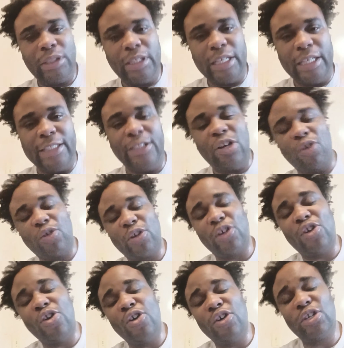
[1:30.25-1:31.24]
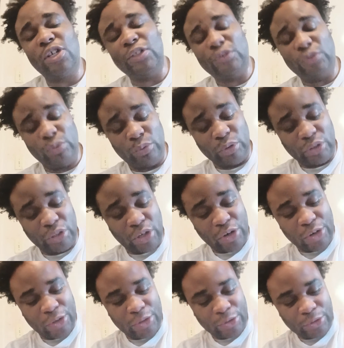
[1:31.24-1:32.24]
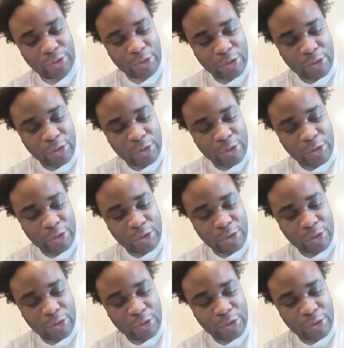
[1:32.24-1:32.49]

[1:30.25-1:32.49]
in Donkey Kong Country Returns.